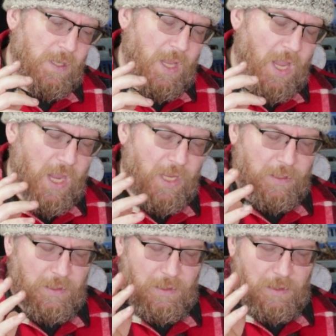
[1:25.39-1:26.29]

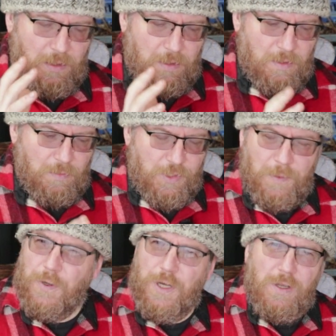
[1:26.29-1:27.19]
And when you
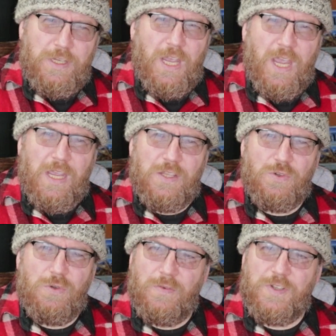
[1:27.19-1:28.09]
put it on your hands,
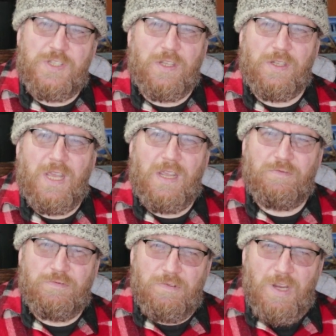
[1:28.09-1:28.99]
all of a sudden that
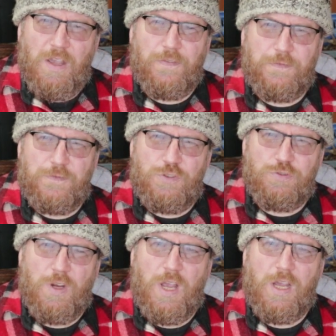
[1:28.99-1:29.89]
rough,
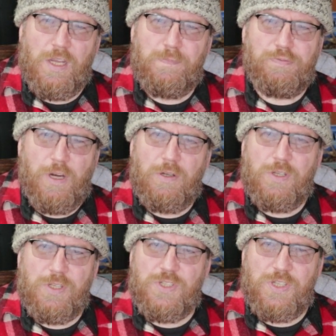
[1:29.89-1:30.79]
dry,
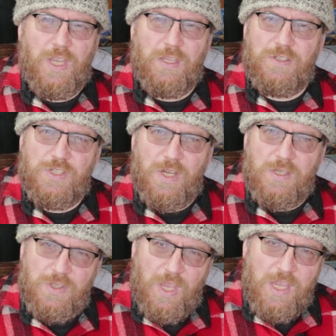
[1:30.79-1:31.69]
broken skin
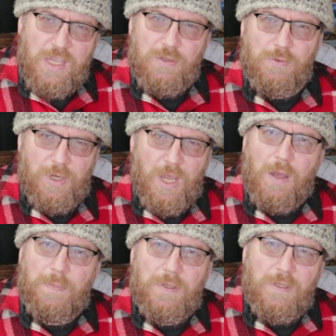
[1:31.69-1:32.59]
just healed
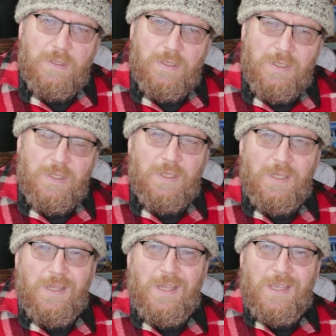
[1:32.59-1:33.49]
up.
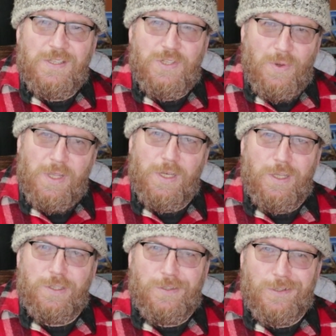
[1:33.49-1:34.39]
So I
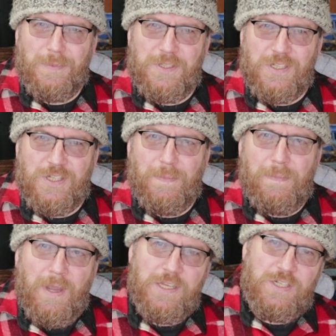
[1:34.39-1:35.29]
learned not to be such a
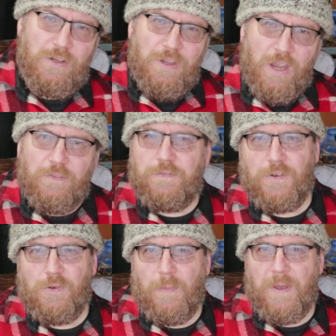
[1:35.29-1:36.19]
macho young
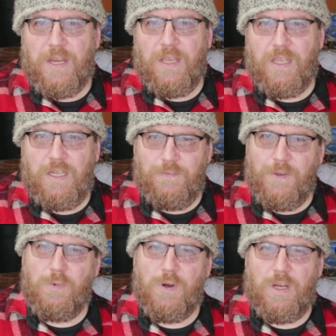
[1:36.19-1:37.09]
fool about it. And if
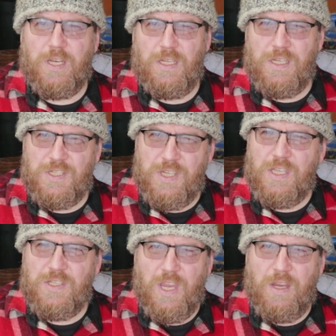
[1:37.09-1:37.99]
you're working and your
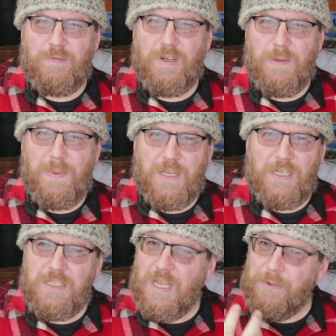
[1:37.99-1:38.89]
skin's getting really
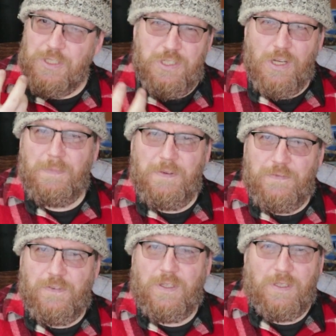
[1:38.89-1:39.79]
badly damaged, don't be
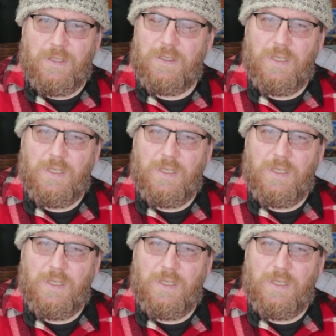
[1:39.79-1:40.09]
frightened